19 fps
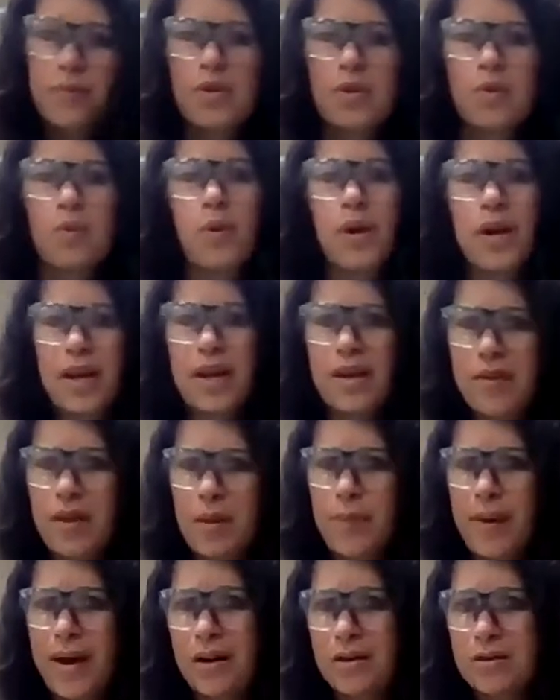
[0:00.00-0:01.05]
I want to give it
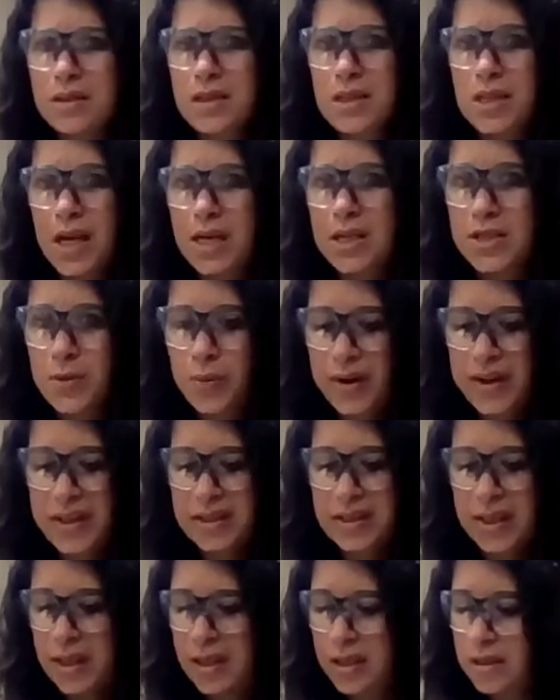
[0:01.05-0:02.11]
about 10-20
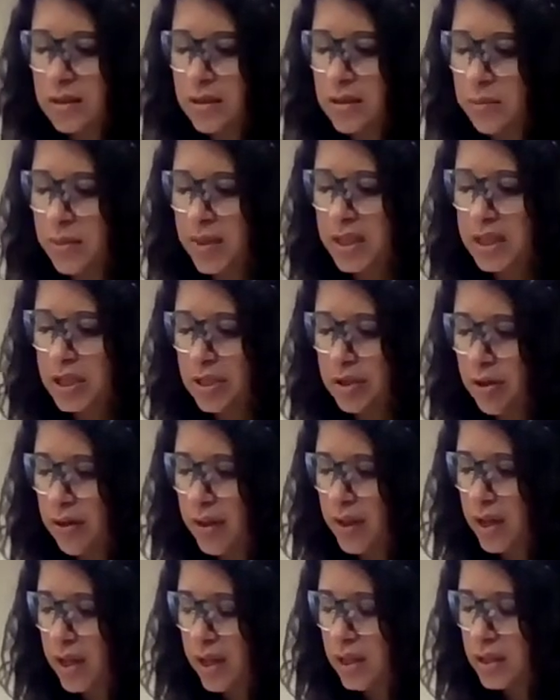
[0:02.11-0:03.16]
seconds, make sure
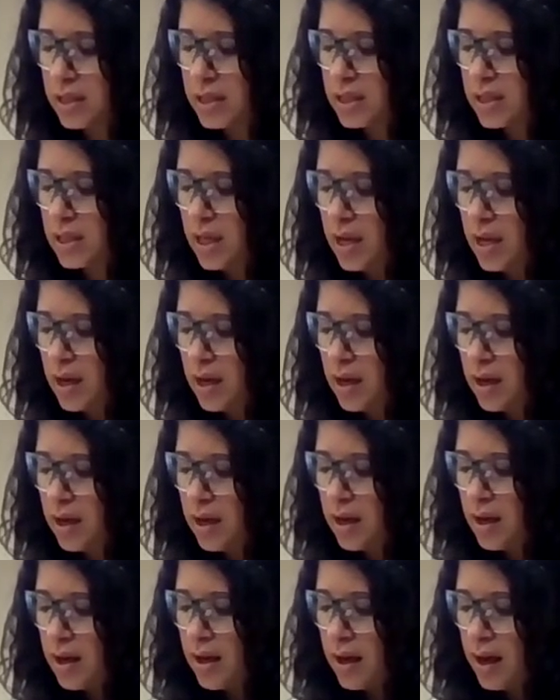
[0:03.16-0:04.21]
that it
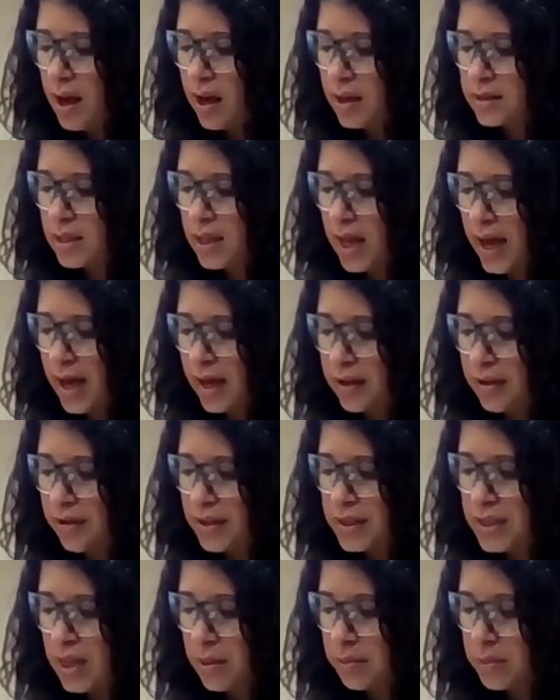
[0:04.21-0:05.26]
has an accurate
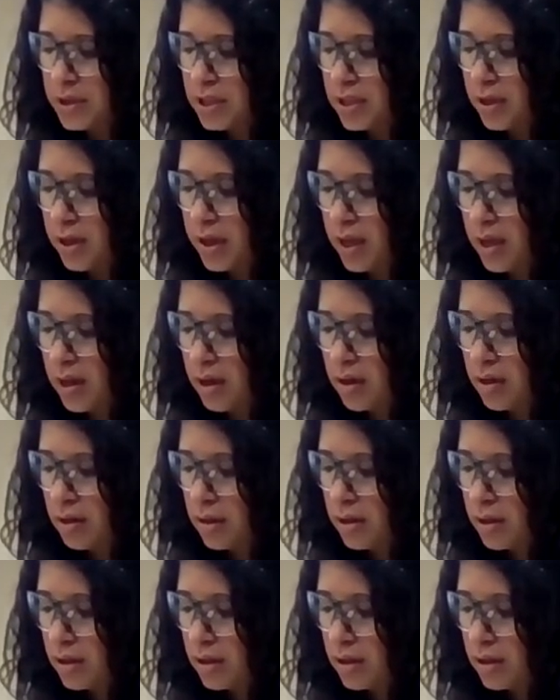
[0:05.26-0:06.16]
temperature here.